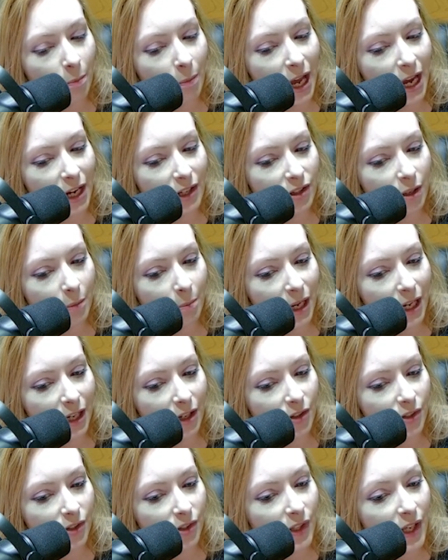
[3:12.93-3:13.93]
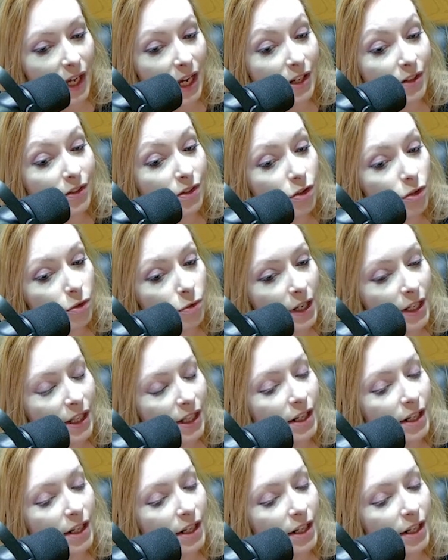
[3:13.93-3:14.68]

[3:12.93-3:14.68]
backed up by her size, strength,